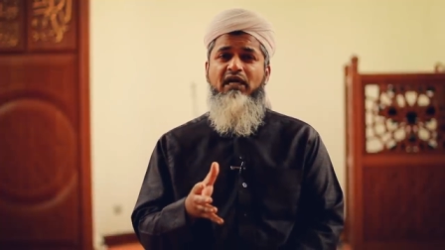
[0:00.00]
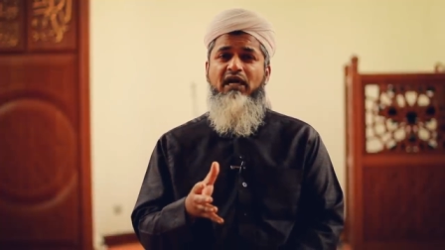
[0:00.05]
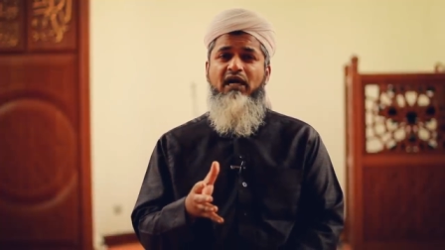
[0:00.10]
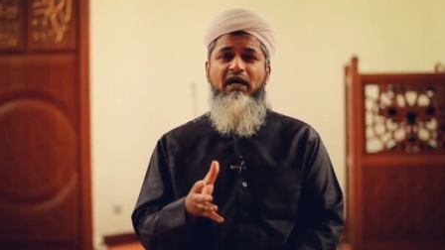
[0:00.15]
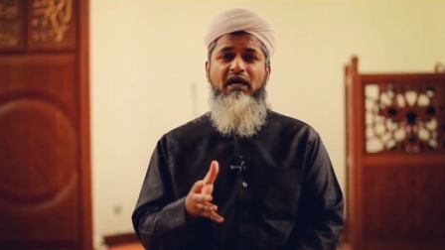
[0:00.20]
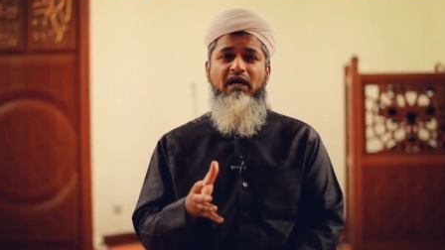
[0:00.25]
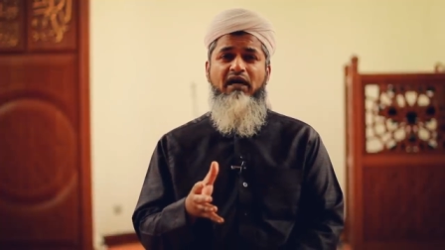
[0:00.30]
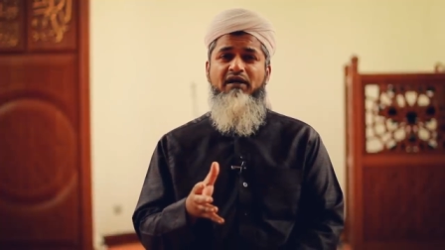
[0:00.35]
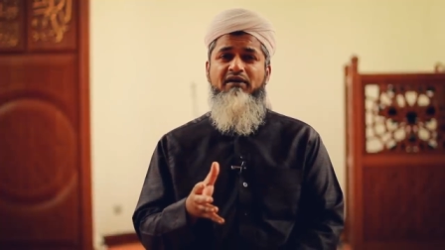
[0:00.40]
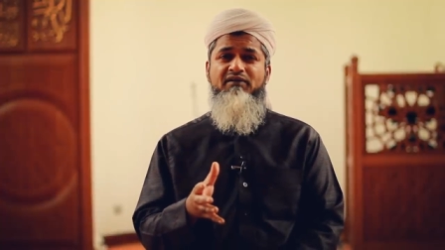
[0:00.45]

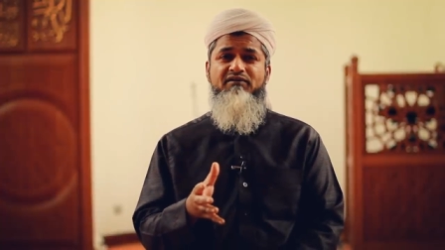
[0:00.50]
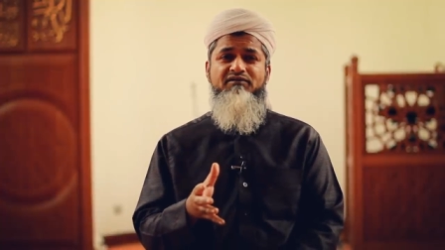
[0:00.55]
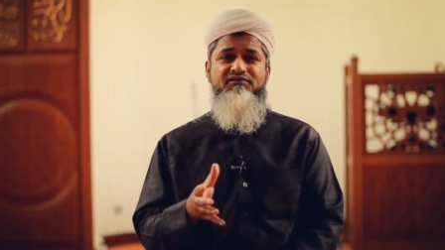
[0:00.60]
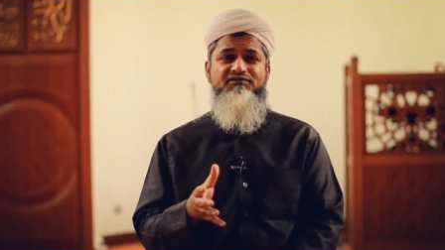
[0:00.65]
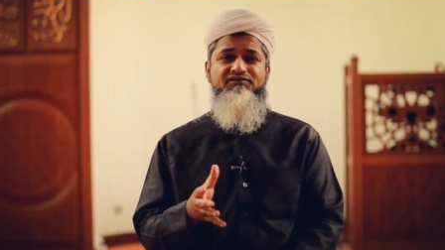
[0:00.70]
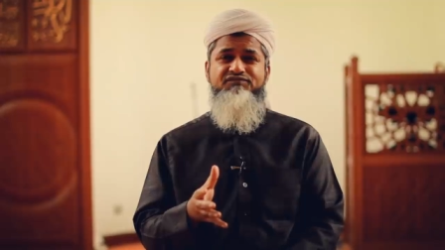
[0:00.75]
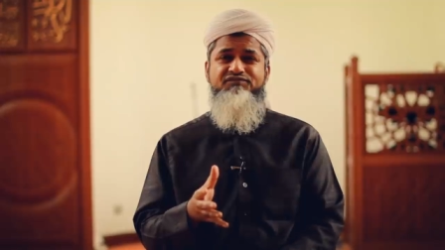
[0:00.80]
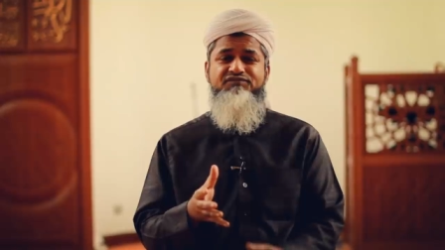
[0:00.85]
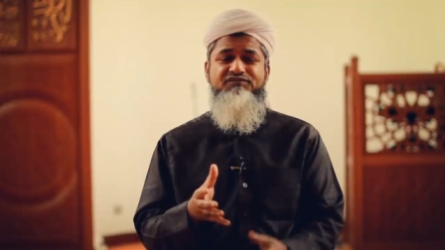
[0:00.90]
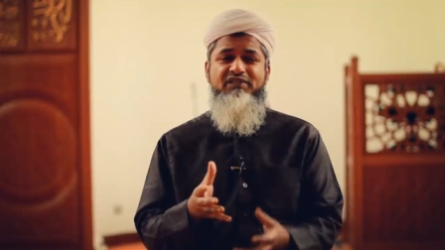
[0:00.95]
are
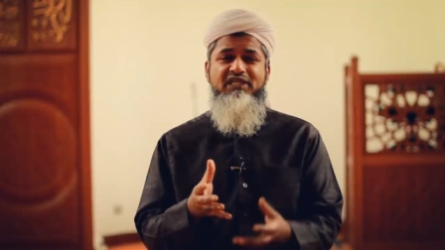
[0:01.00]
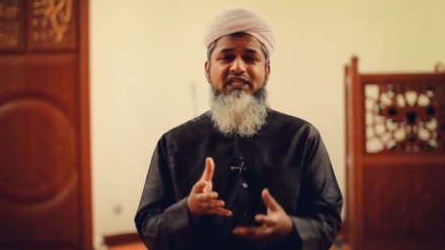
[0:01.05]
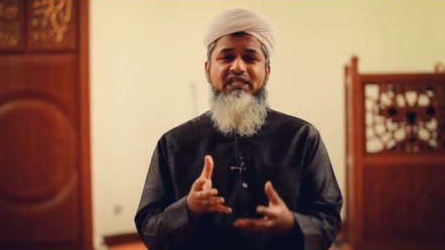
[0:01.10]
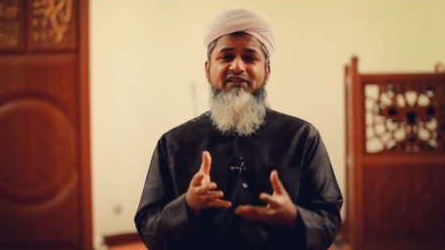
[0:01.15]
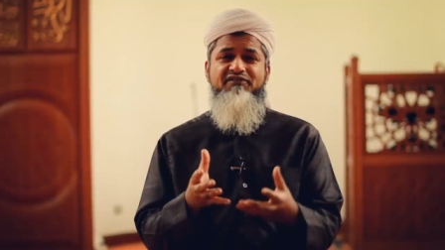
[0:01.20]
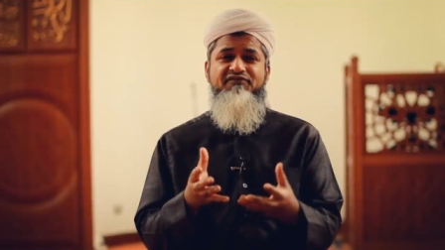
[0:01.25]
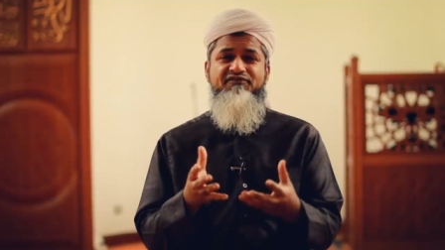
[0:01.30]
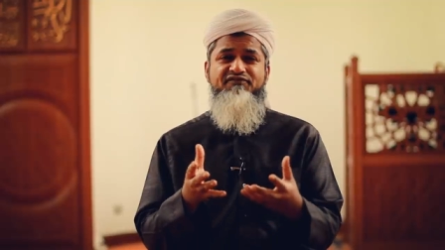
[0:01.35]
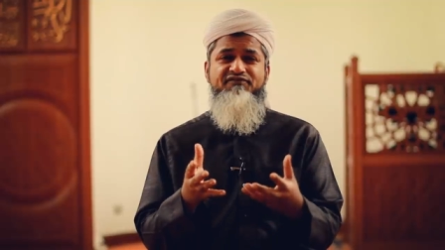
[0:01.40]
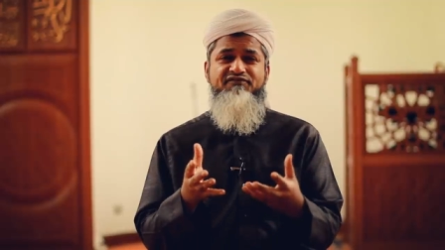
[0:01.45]

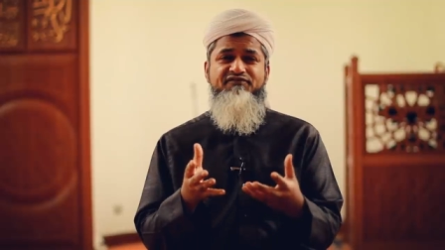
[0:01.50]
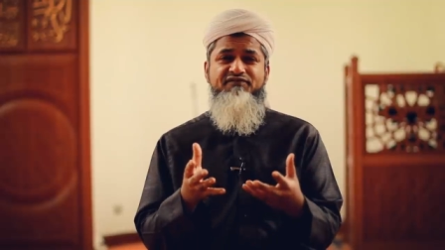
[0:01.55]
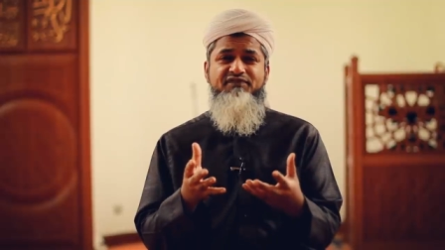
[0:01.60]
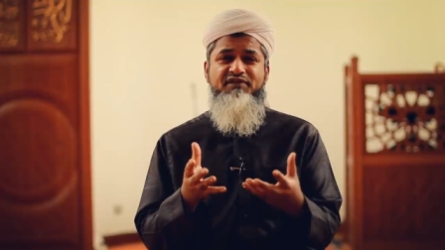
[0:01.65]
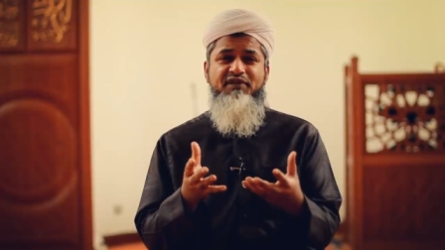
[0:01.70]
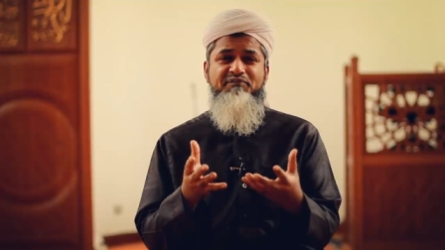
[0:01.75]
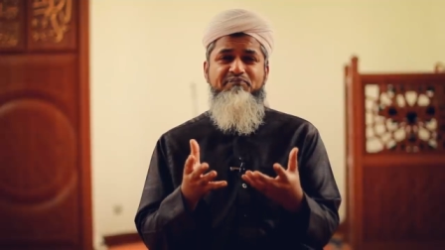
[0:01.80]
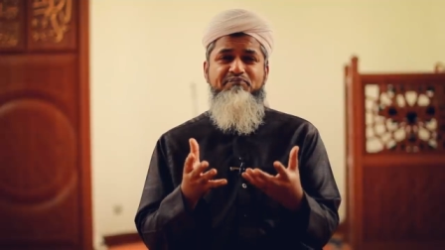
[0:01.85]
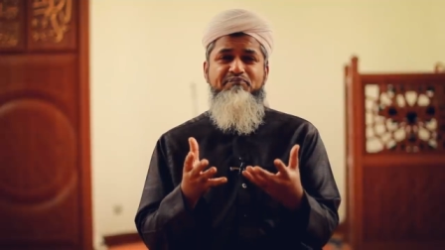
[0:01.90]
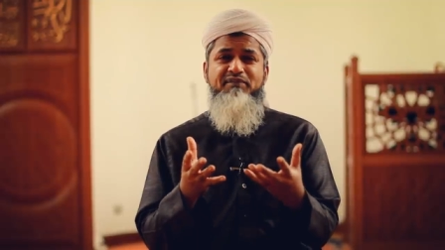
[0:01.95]
really you
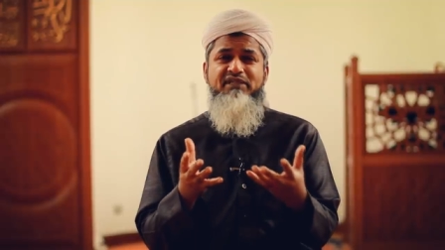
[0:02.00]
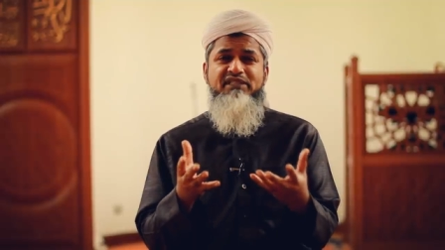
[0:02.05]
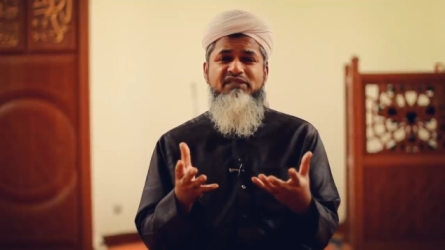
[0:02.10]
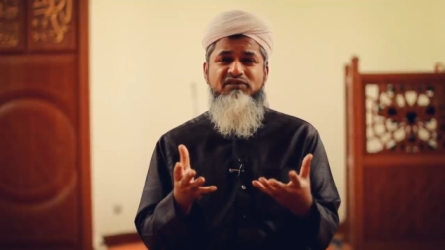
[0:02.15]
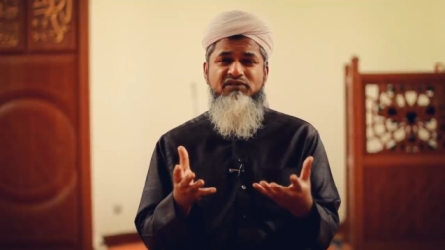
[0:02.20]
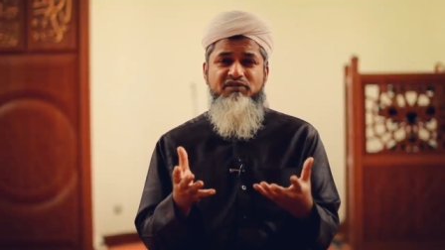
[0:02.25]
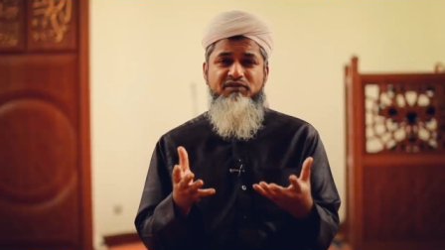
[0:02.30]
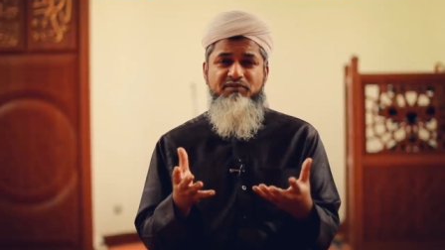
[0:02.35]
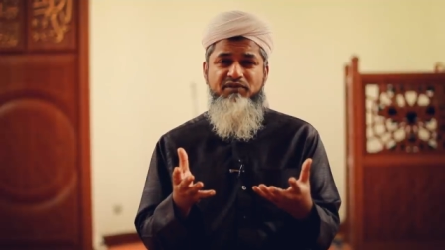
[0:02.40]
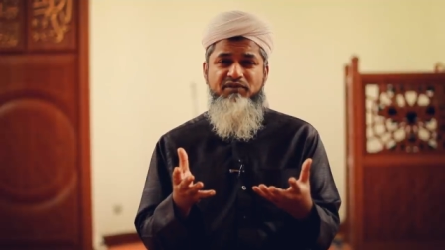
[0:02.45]
know
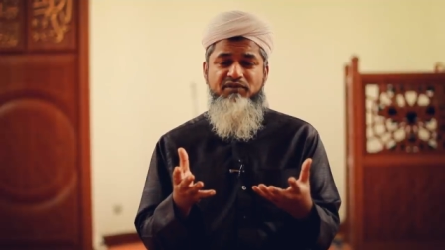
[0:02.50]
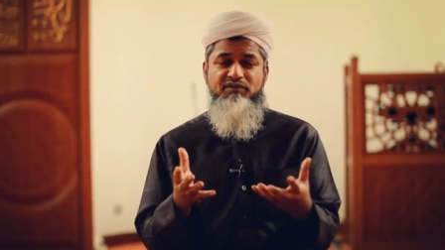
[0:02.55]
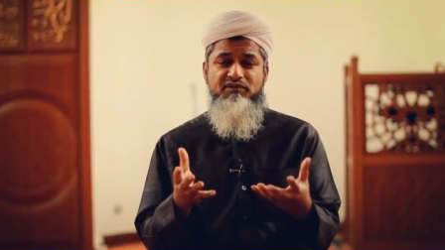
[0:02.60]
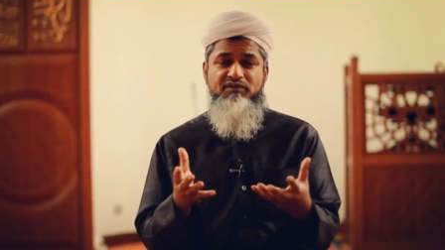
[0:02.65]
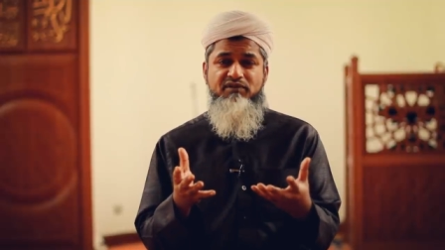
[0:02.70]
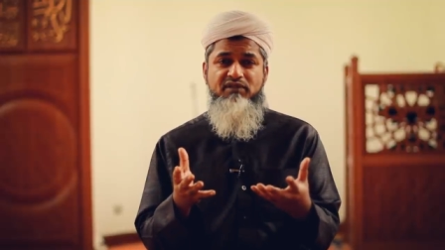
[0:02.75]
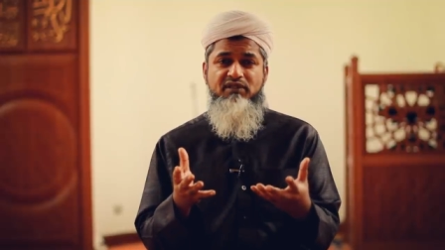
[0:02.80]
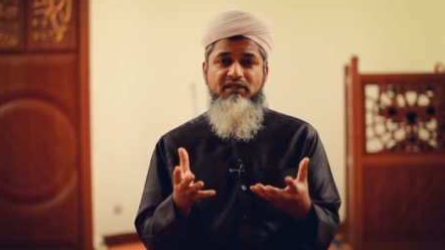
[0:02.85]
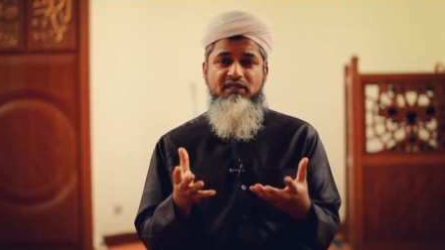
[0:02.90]
miserable